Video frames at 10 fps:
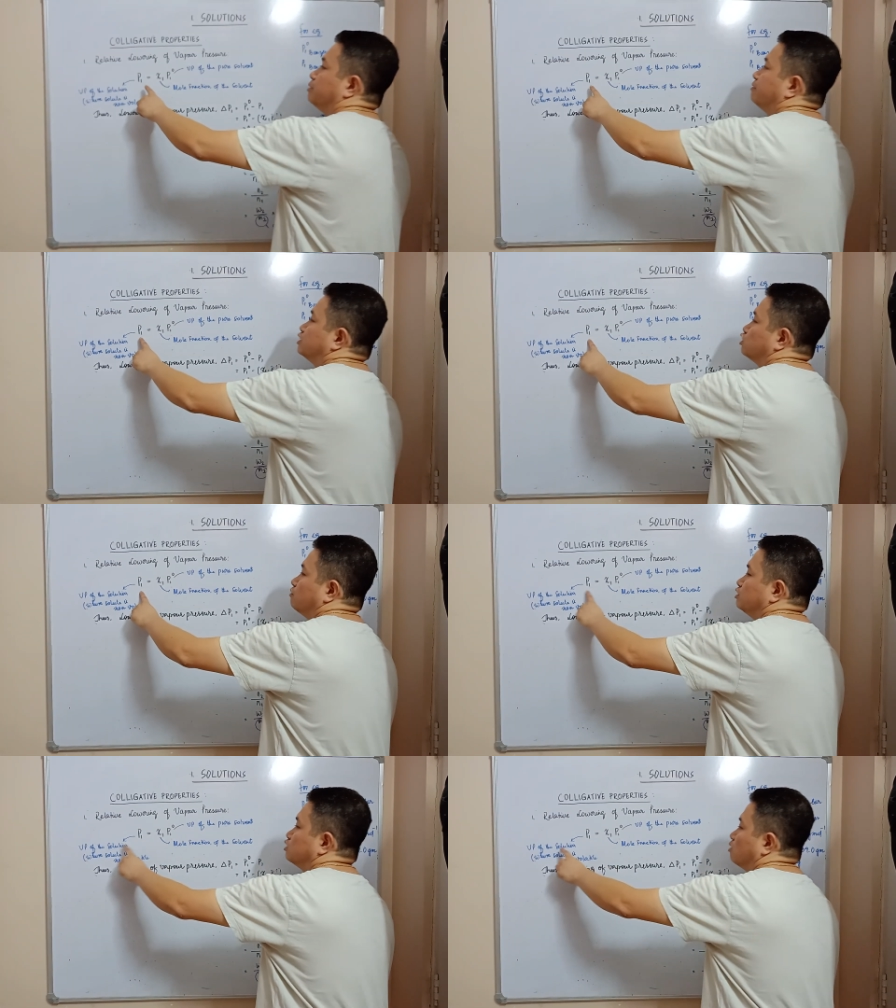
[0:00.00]
the vapor
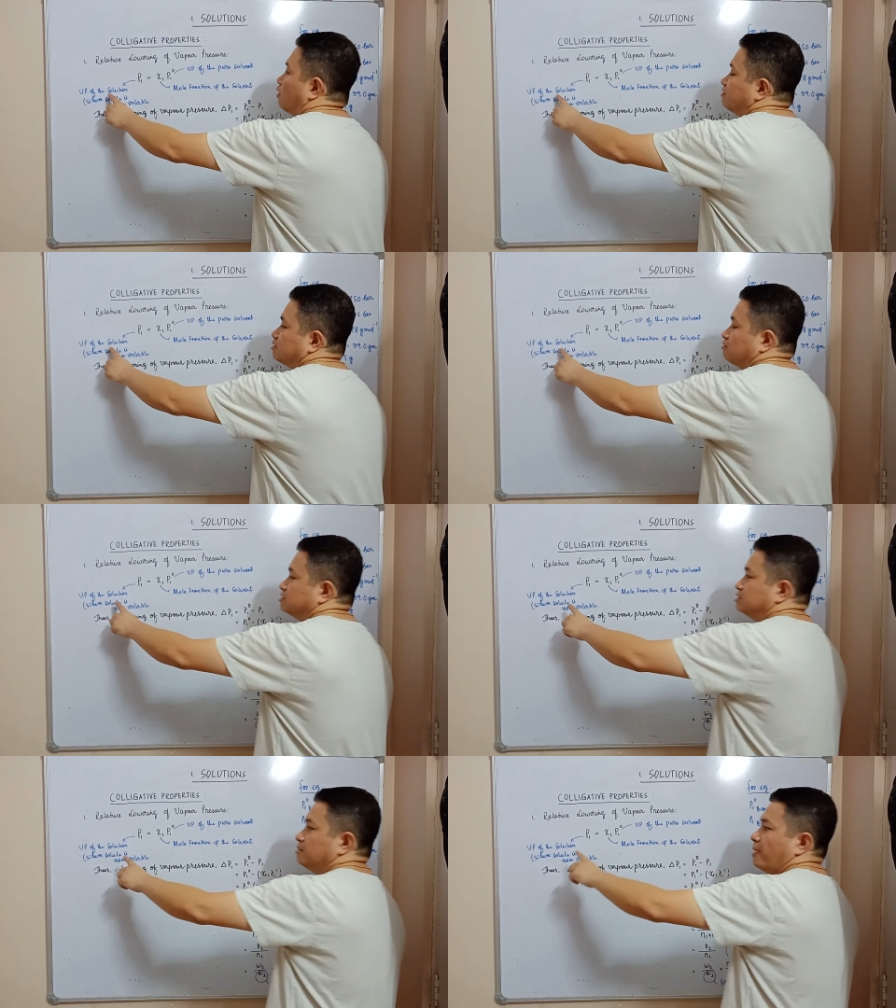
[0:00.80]
pressure of the
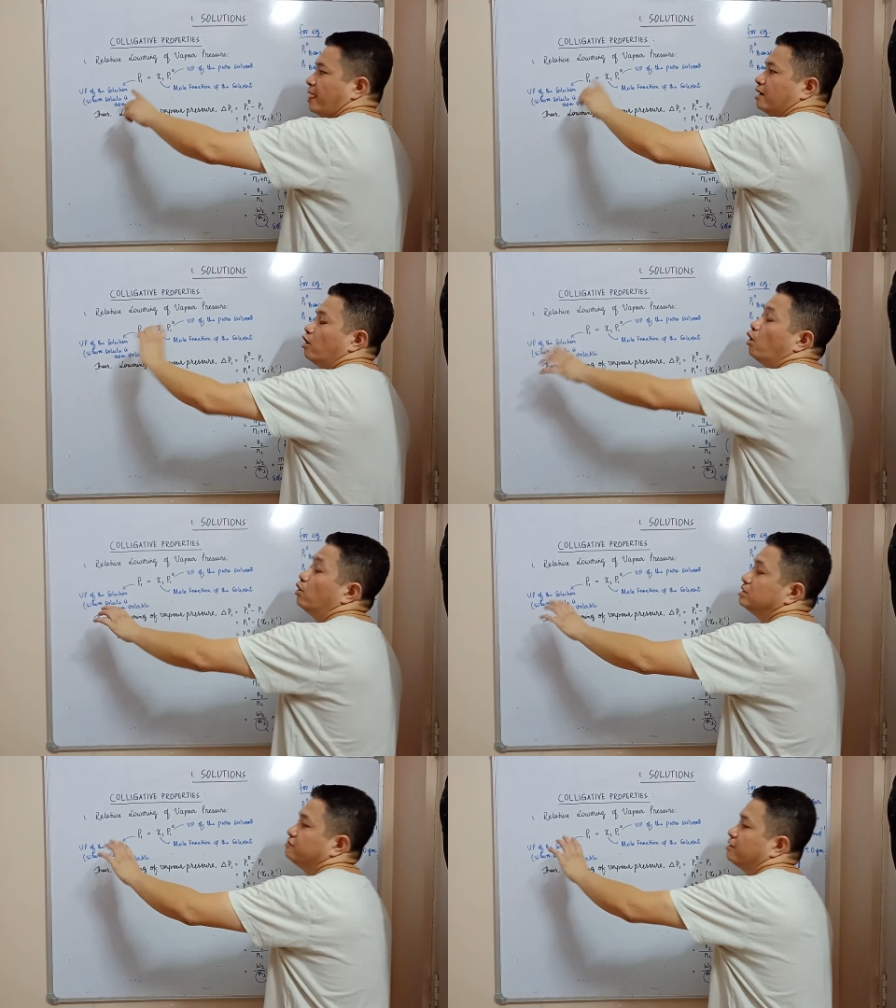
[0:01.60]
solution,
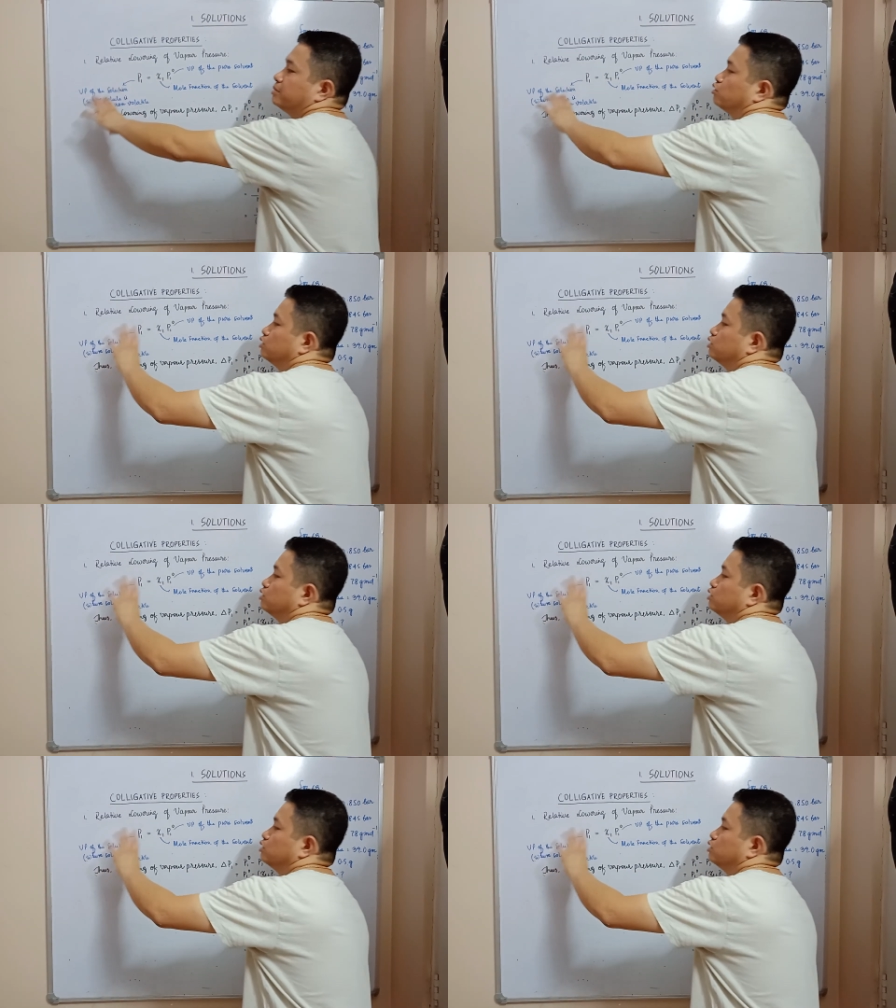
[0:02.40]
or the vapor